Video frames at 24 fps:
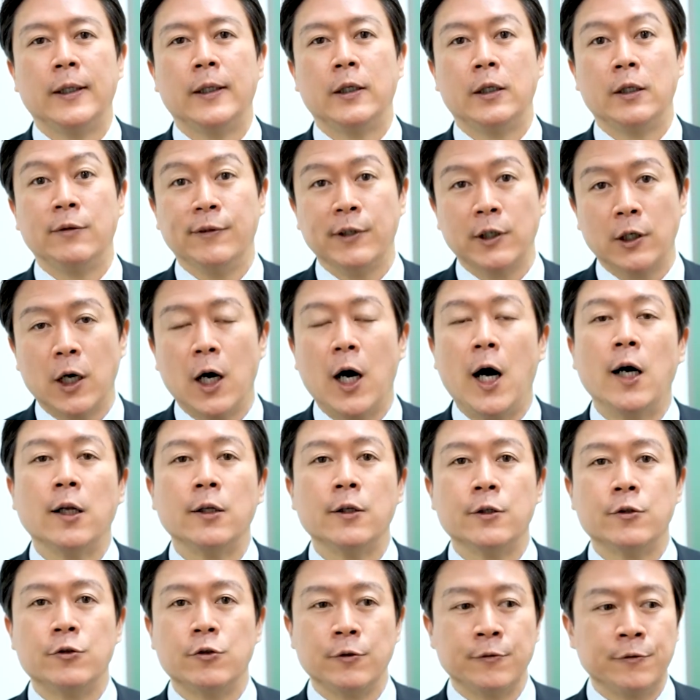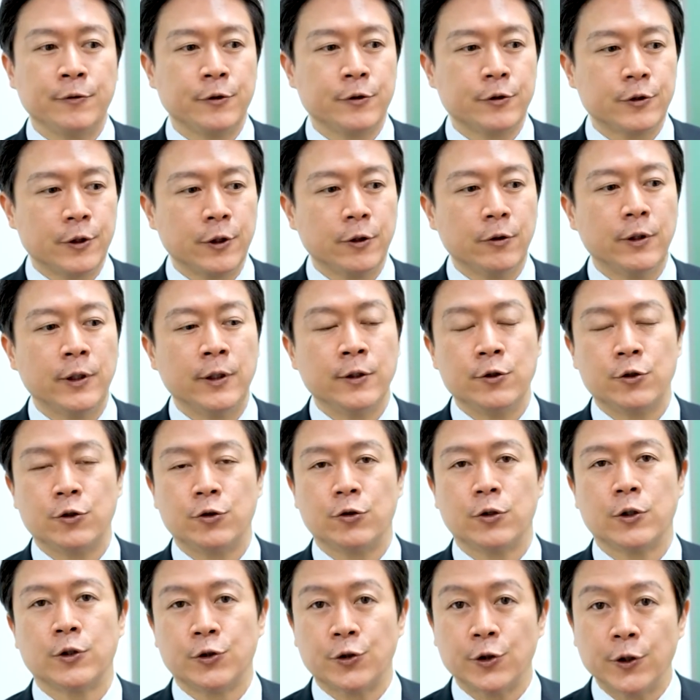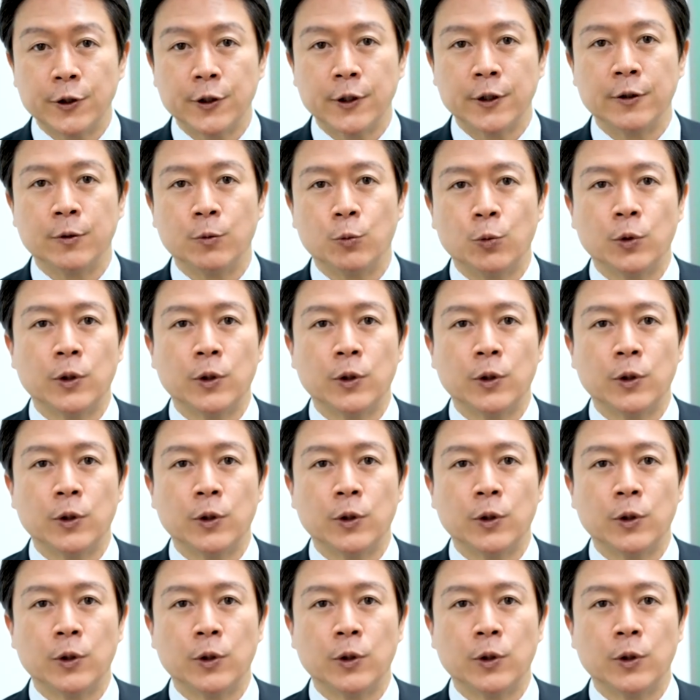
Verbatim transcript: even college, if you're still uncertain